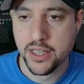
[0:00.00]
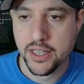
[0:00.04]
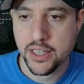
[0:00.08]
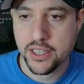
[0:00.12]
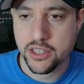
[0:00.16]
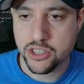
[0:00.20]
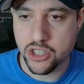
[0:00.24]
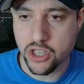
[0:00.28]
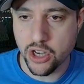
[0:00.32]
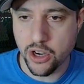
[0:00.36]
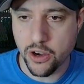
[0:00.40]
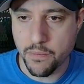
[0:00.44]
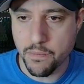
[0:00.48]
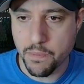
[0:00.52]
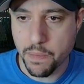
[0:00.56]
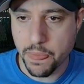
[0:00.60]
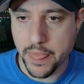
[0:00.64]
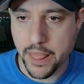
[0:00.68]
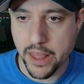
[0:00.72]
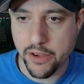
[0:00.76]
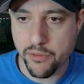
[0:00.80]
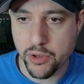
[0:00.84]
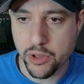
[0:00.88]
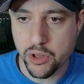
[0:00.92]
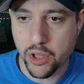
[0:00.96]
So
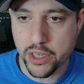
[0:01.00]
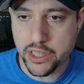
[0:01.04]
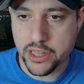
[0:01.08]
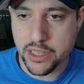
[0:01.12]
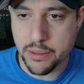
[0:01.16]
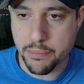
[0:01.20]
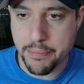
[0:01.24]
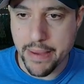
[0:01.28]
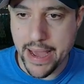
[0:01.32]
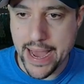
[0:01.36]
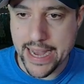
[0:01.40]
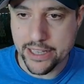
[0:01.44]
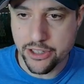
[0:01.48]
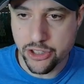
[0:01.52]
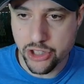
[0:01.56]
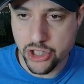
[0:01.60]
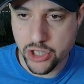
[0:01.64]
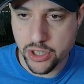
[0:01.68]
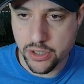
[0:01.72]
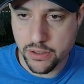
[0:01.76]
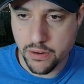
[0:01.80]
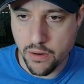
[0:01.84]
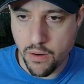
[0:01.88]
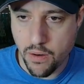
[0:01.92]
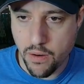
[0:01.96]
if we look at the match
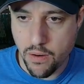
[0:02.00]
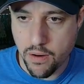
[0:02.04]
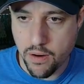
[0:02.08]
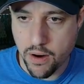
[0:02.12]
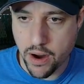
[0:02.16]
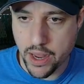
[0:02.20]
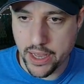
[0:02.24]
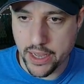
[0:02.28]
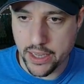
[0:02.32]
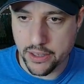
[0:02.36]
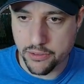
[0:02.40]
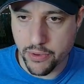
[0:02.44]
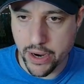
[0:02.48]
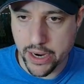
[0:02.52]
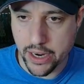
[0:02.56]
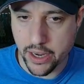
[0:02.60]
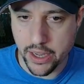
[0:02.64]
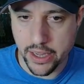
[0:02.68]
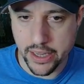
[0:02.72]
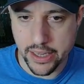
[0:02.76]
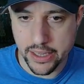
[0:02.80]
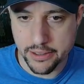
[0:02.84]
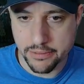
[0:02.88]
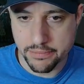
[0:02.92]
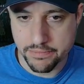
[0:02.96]
uh,
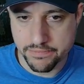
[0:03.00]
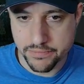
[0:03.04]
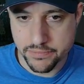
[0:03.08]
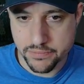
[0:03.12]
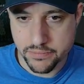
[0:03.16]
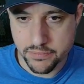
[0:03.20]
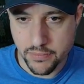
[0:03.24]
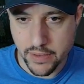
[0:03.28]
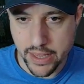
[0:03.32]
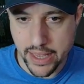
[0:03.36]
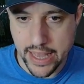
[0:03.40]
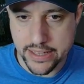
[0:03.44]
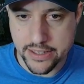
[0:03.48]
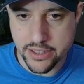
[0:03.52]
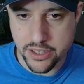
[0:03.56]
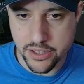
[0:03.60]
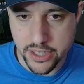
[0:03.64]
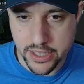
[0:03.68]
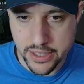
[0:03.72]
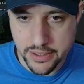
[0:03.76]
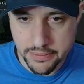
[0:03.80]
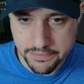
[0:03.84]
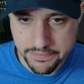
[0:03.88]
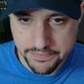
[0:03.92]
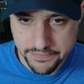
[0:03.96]
uh entity,